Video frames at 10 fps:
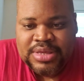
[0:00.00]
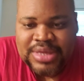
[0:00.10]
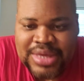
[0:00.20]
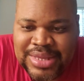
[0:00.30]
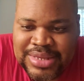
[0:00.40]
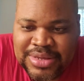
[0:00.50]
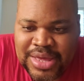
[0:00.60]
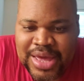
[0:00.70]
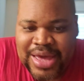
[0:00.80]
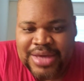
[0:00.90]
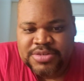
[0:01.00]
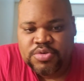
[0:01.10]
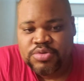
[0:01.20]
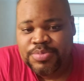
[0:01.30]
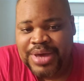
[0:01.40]
ending as
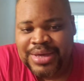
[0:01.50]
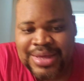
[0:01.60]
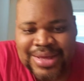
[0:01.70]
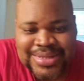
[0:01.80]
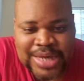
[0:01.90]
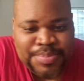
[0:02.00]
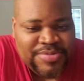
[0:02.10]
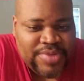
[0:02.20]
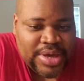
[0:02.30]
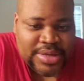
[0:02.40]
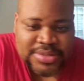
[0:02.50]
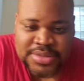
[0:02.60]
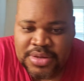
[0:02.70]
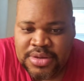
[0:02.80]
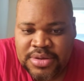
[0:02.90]
quarterback Toppy Vance
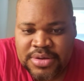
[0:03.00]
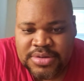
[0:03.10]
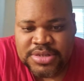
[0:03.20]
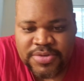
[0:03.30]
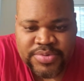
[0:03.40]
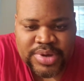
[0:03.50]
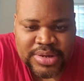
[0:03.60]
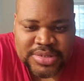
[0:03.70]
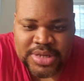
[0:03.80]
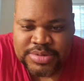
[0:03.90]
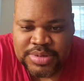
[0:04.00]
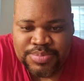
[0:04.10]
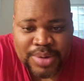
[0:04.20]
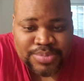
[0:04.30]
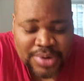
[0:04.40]
suffered interception by
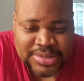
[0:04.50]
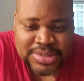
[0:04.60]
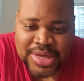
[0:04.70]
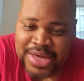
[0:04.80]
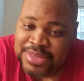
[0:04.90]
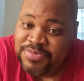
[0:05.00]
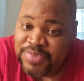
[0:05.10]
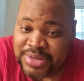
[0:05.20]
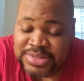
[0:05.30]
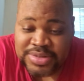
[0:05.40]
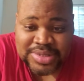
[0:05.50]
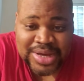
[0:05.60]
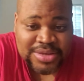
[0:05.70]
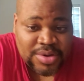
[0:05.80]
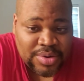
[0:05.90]
Bronson at the Volunteers
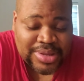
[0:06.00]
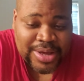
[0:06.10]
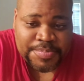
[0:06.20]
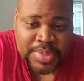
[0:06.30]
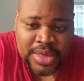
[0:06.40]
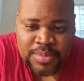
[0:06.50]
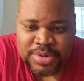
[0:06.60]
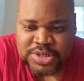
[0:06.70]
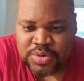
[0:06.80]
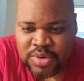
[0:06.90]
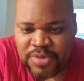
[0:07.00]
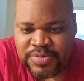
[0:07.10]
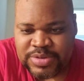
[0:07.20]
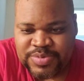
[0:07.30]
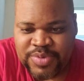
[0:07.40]
9-yard line. But total
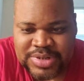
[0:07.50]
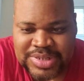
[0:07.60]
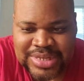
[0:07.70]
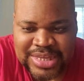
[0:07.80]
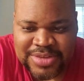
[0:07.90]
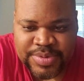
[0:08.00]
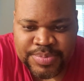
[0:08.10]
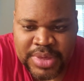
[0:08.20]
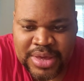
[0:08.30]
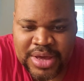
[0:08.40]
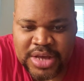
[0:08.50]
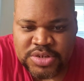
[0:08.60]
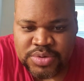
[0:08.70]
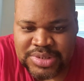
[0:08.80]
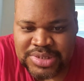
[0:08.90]
offense was virtually even as
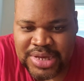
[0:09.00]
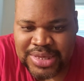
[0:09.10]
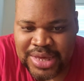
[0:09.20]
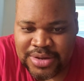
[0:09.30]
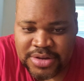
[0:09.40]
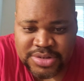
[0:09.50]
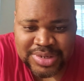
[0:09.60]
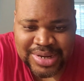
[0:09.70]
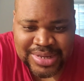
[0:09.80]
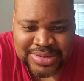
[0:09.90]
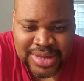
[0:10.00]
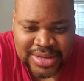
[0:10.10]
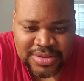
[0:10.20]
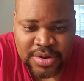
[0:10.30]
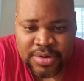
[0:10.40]
Georgia Tech gained 198
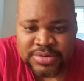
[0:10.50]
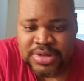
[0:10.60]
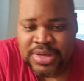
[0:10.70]
yards